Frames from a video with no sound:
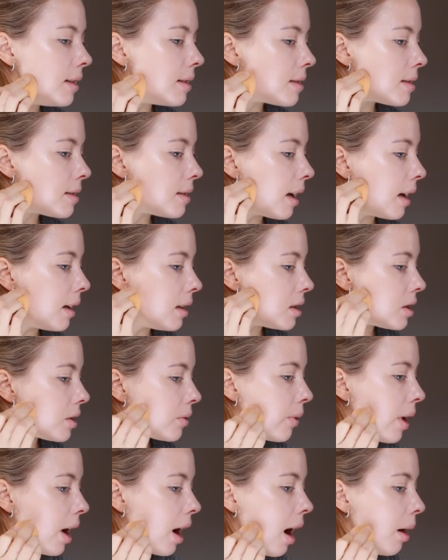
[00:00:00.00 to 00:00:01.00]
stays
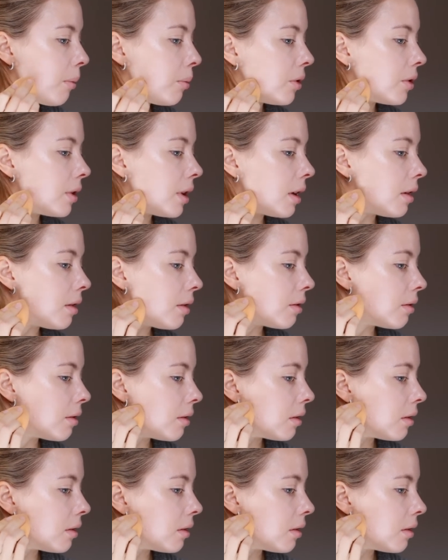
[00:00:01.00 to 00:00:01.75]
where I put it.